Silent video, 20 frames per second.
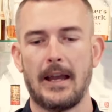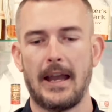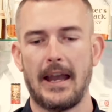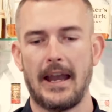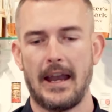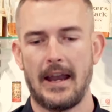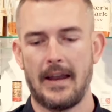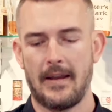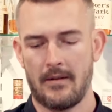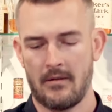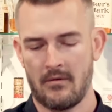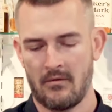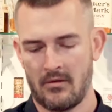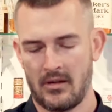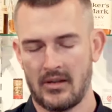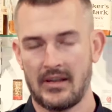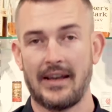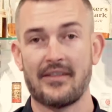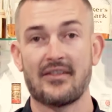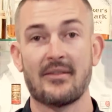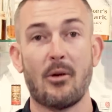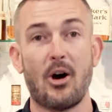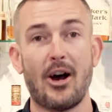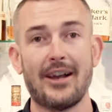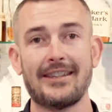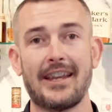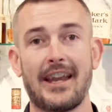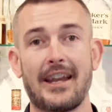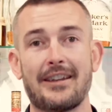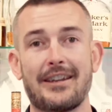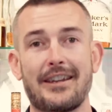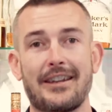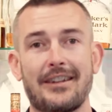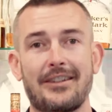And just have some ice handy